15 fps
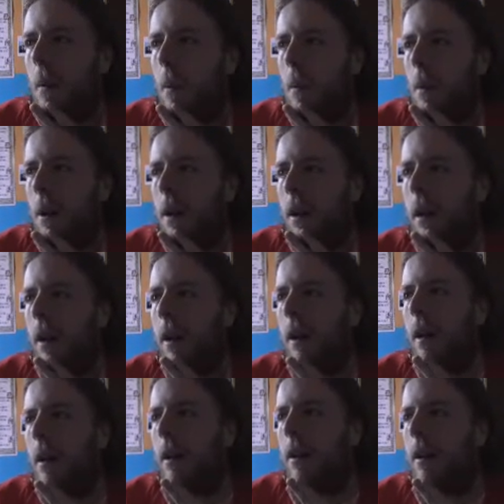
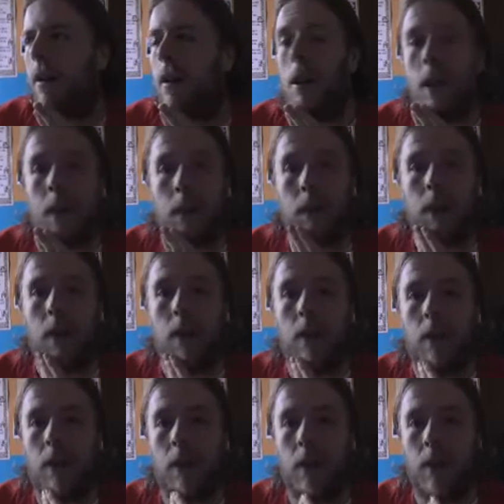by Night of the
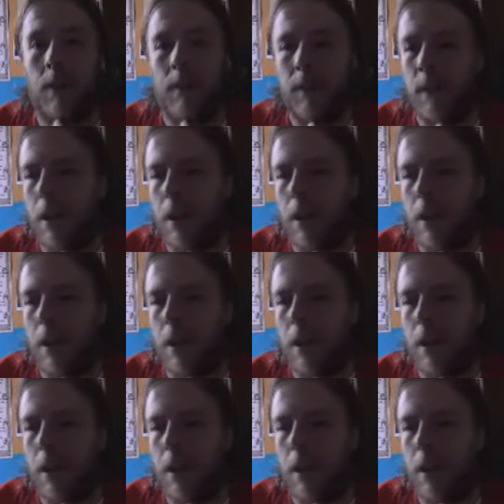Doctor.